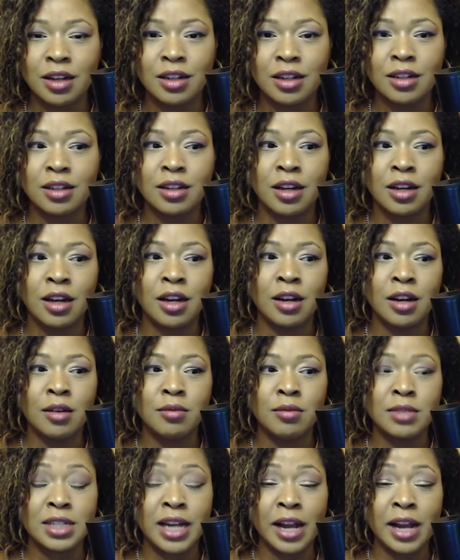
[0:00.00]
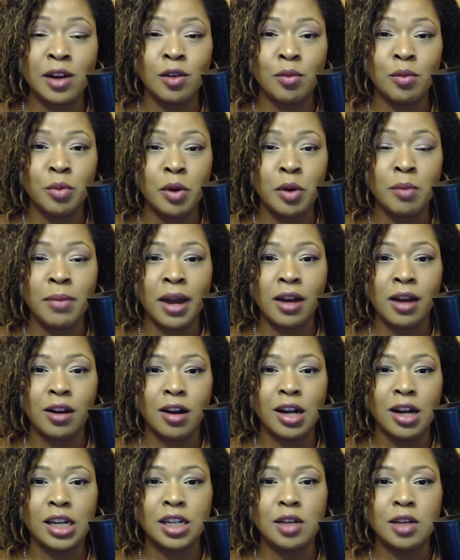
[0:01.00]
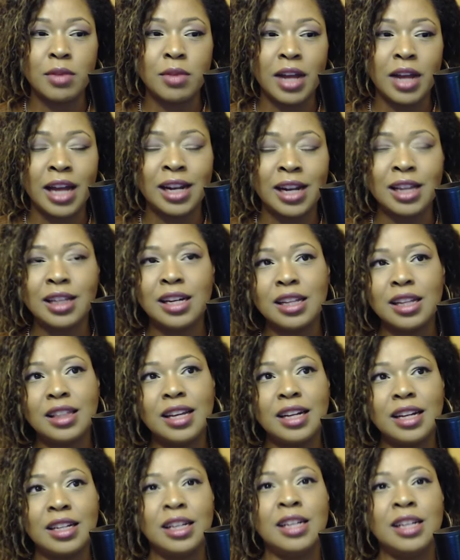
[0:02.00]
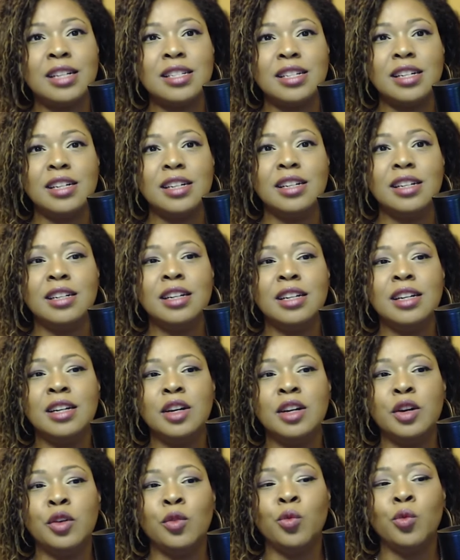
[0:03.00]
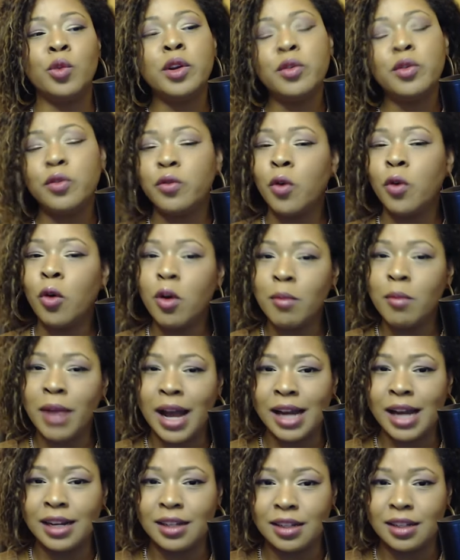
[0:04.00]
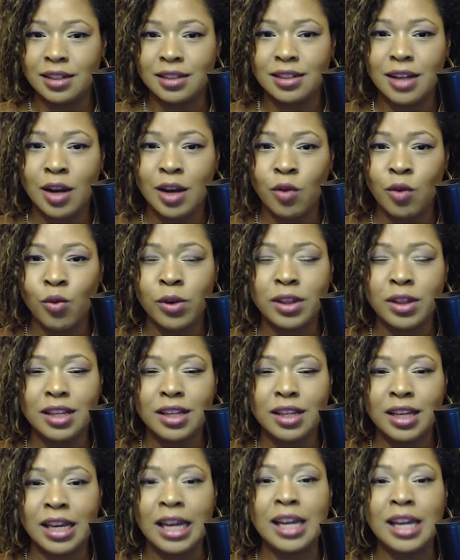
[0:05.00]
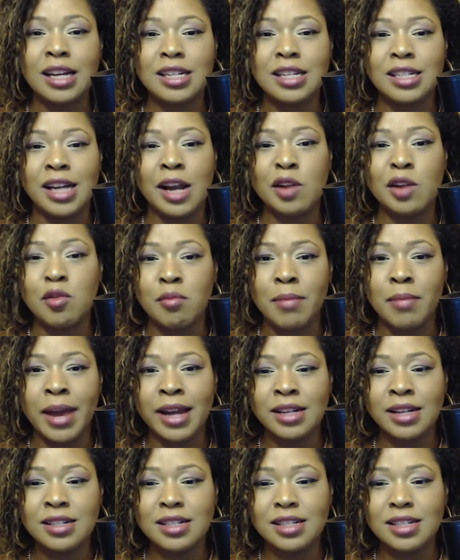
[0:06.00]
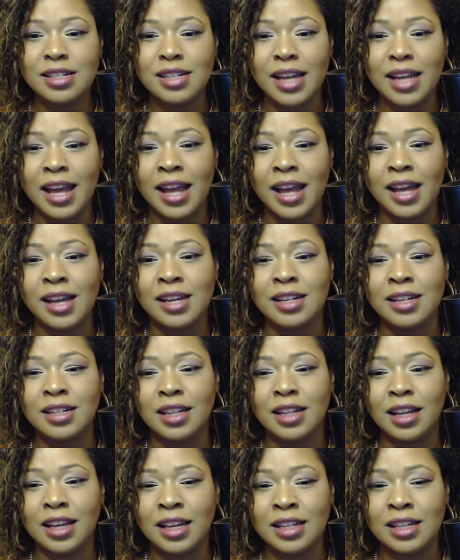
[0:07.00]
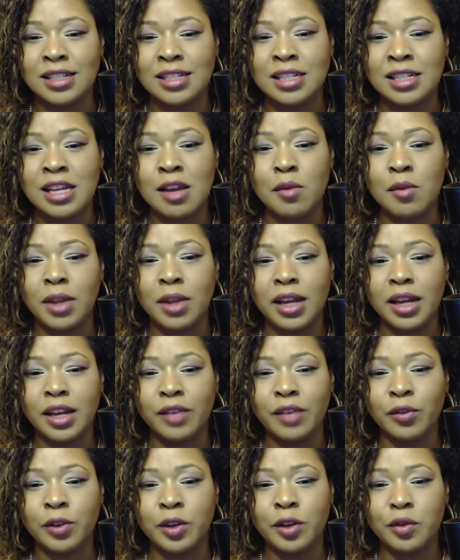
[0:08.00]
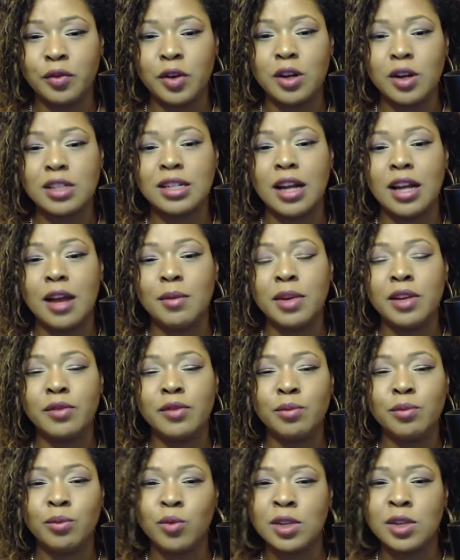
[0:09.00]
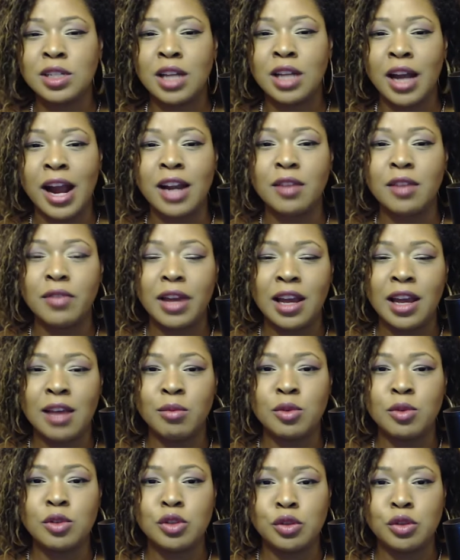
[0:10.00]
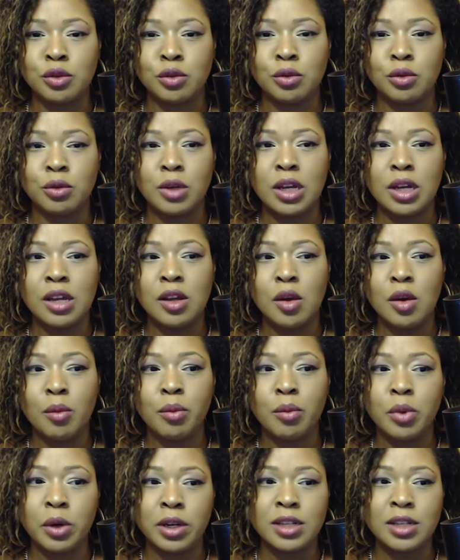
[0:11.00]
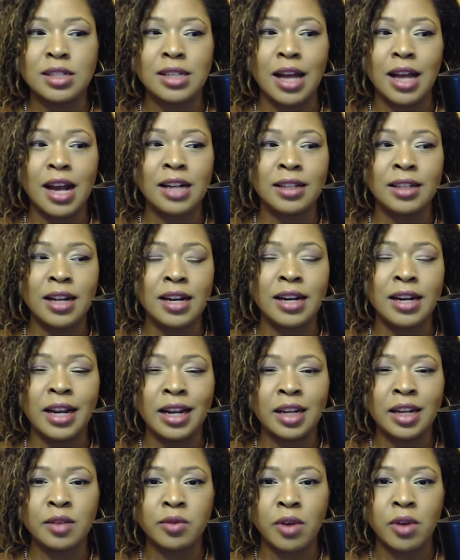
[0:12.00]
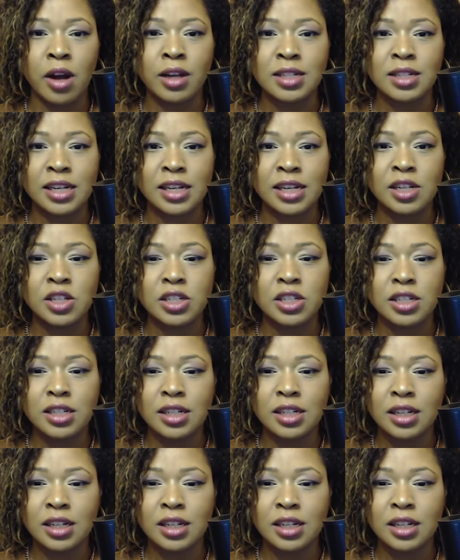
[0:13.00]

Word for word: um, title put back on him. And I like that Hinata reformatted what the king title meant and like it seemed like for the first time he was kind of able to put aside that negative connotation